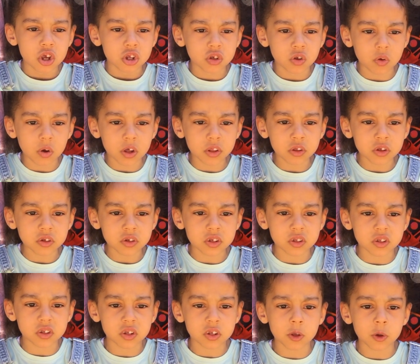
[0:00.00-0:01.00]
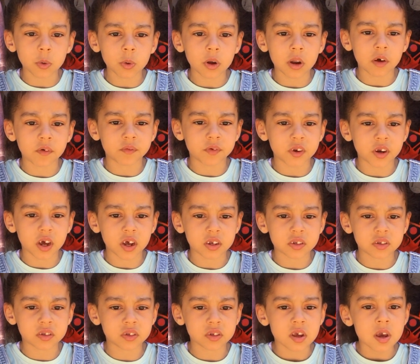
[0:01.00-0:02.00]
so others can see your love in
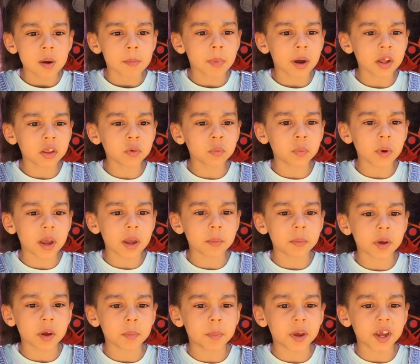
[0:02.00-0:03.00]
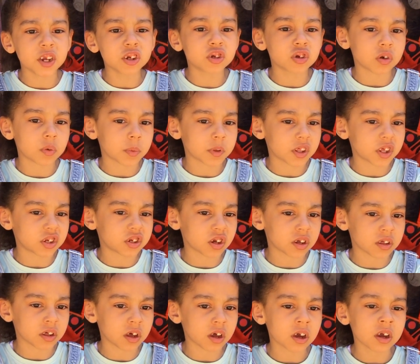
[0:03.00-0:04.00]
us. By the way, we are patient with each
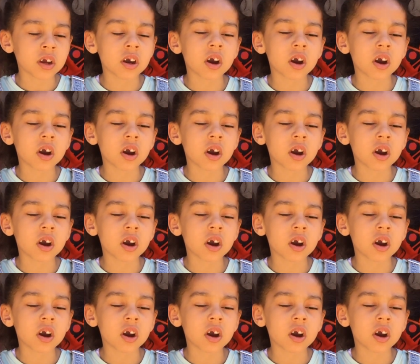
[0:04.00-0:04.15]
other.